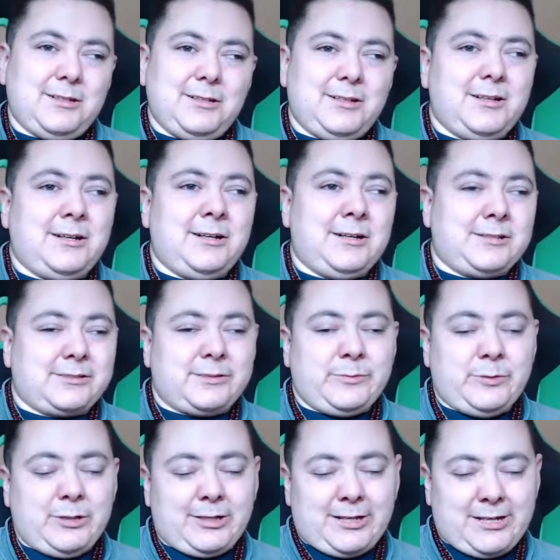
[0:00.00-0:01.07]
uh,
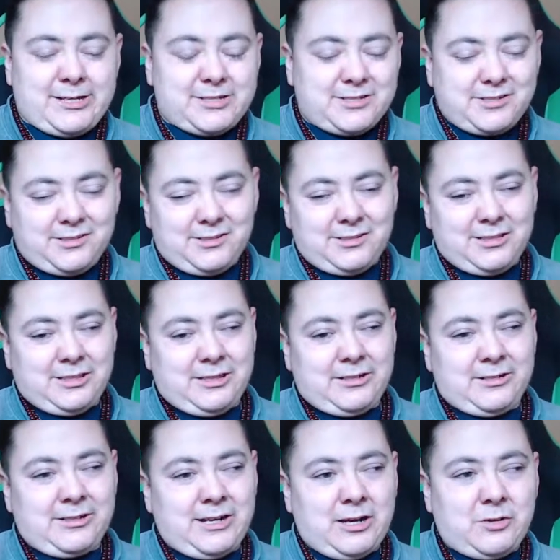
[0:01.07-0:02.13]
communication. The
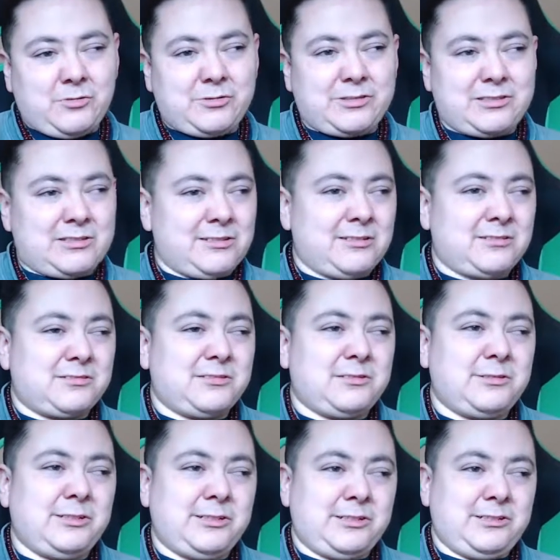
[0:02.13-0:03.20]
third house is also
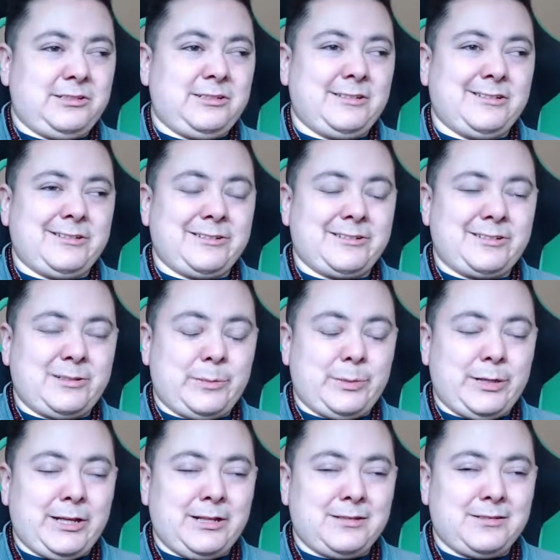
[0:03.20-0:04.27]
your younger
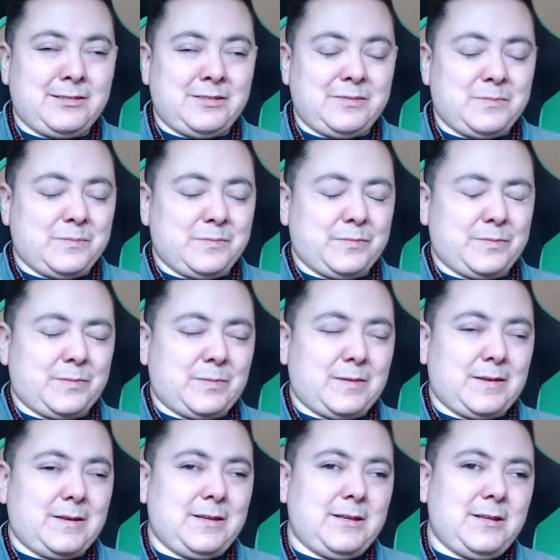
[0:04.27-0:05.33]
siblings.
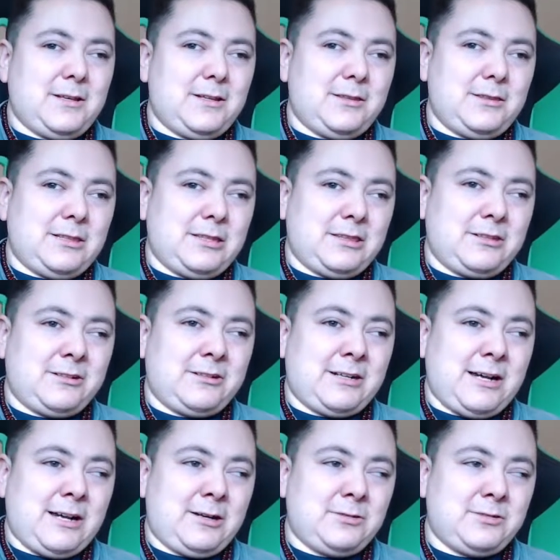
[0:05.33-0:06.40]
The third
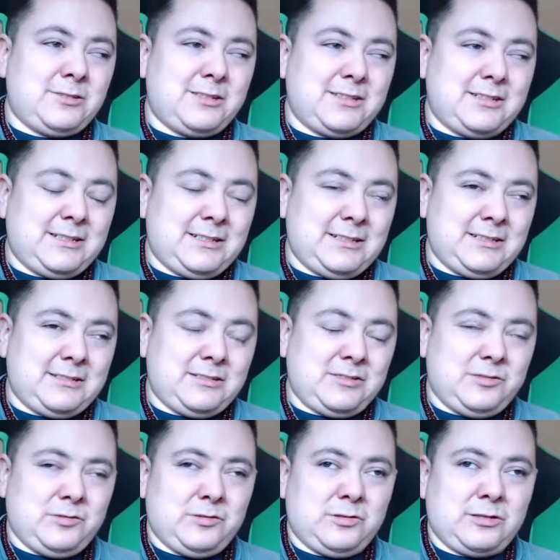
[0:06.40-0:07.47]
house is
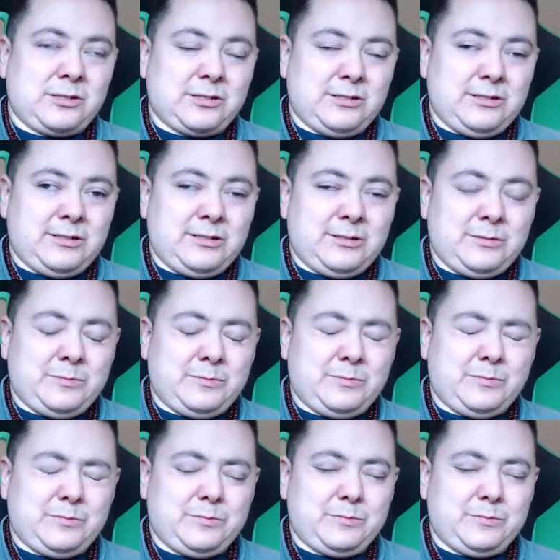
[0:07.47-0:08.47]
your um,